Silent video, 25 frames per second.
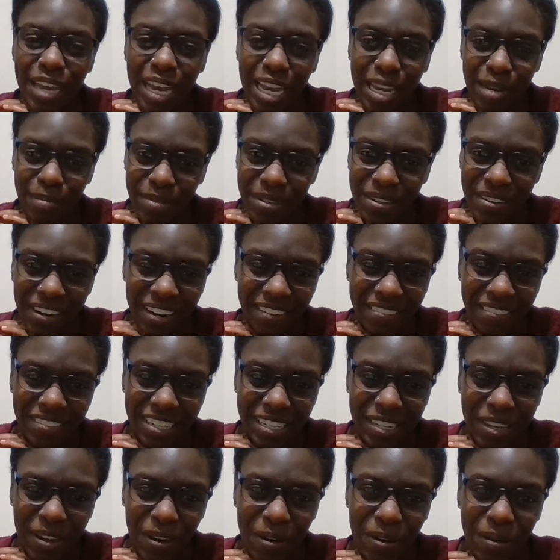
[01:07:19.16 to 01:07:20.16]
happy
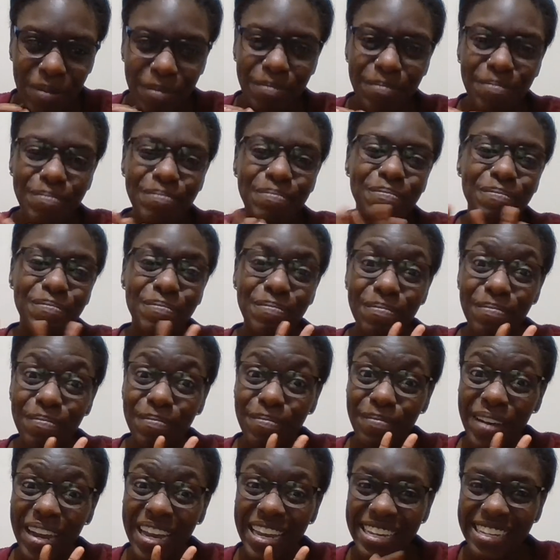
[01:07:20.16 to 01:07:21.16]
crafting, y'all.
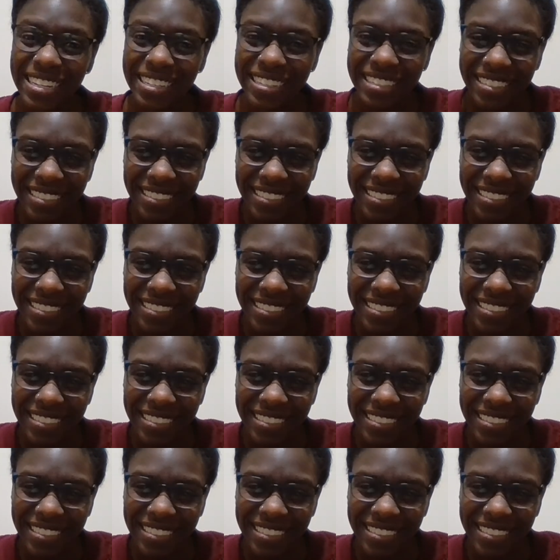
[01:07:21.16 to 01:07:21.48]
Bye.